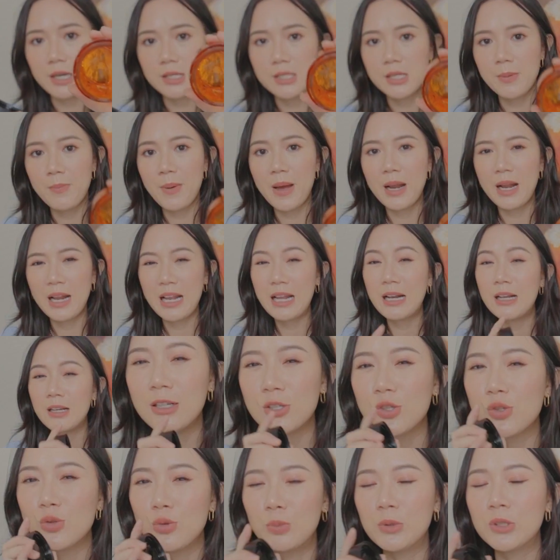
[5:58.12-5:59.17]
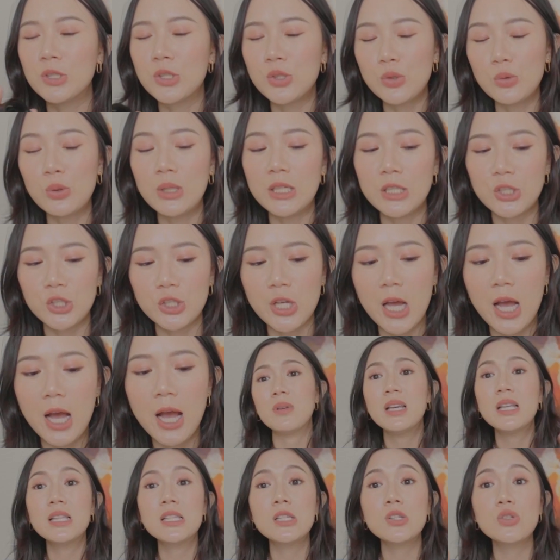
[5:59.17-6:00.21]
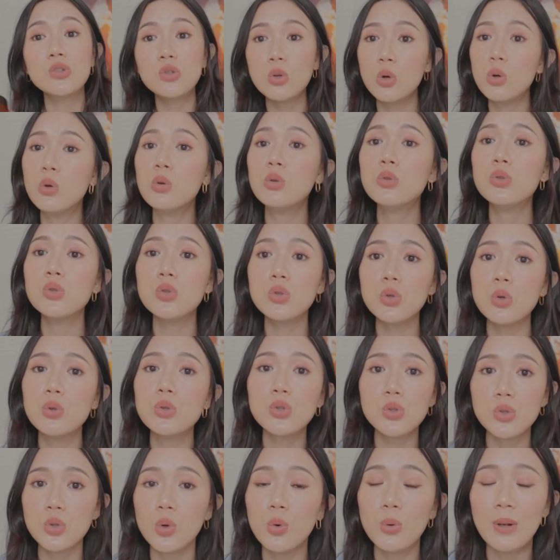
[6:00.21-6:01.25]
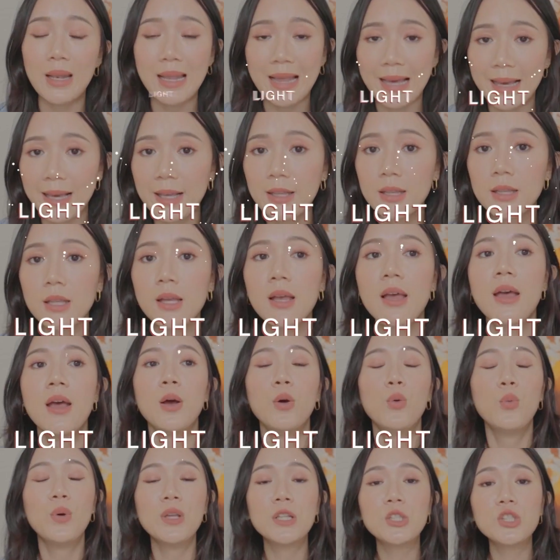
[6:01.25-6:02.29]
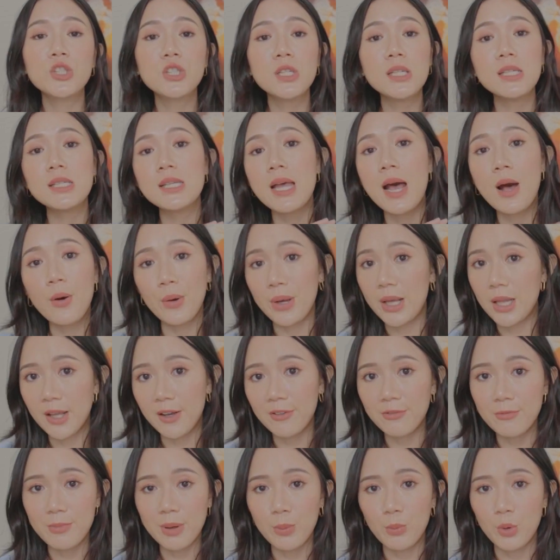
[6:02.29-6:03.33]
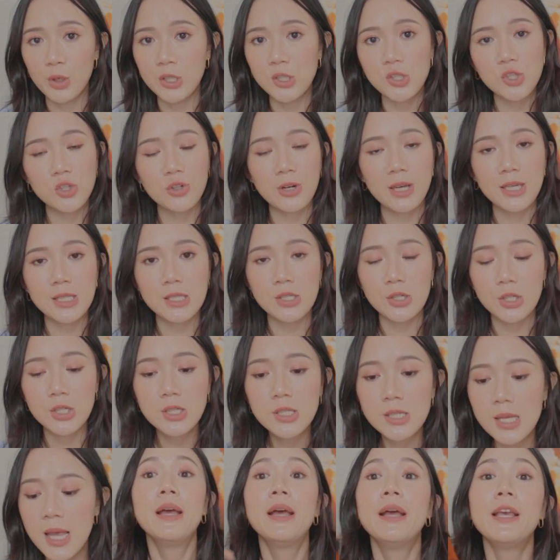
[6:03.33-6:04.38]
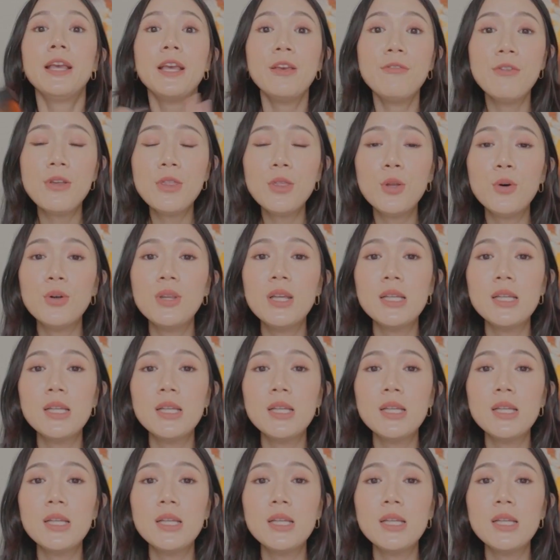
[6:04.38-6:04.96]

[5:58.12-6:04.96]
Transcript: kasi para talaga super sulit siya. It's so, so, so light, which is how I love my moisturizers. Even though